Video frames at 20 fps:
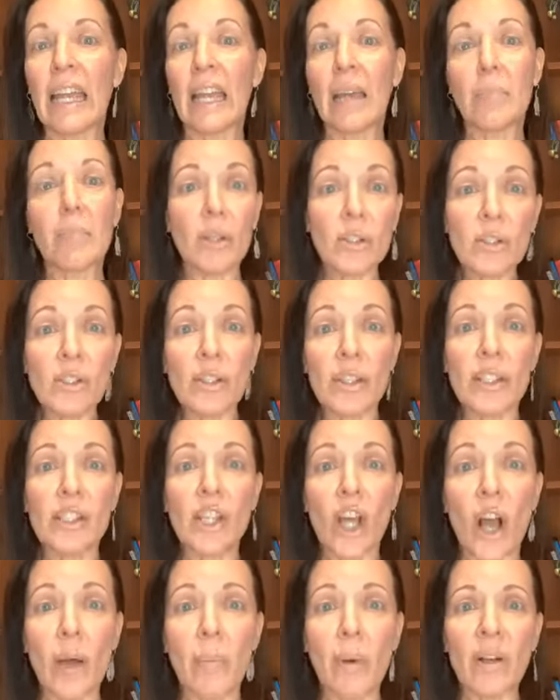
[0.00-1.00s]
Most of the
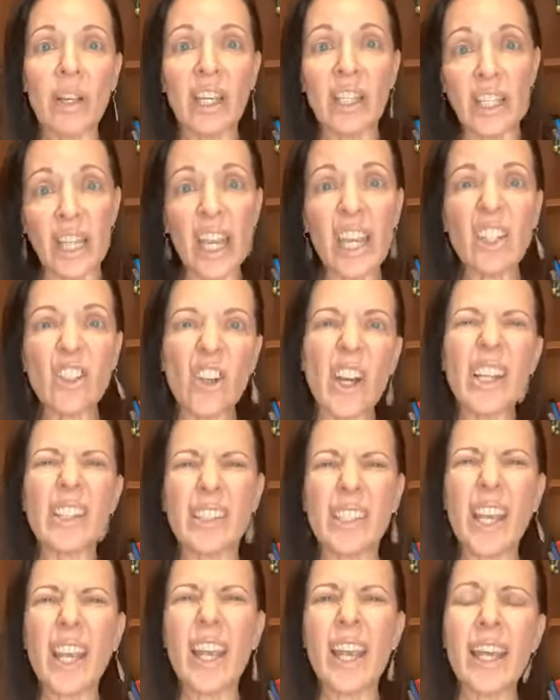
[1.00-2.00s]
time I'll get, yeah, Trace,
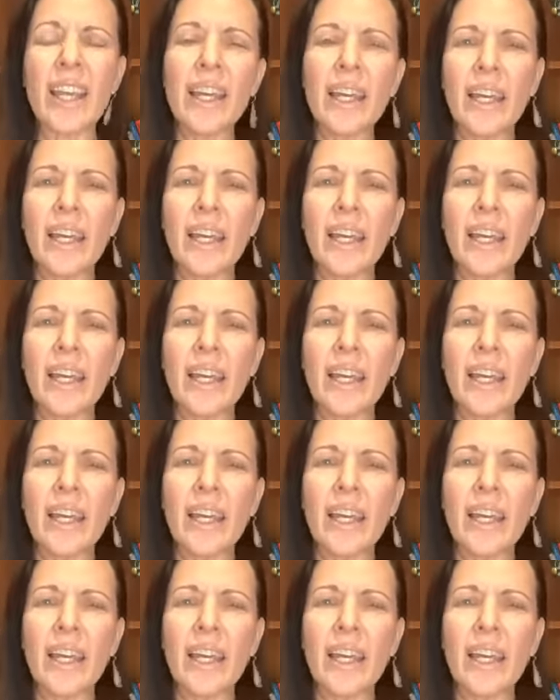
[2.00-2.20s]
yeah.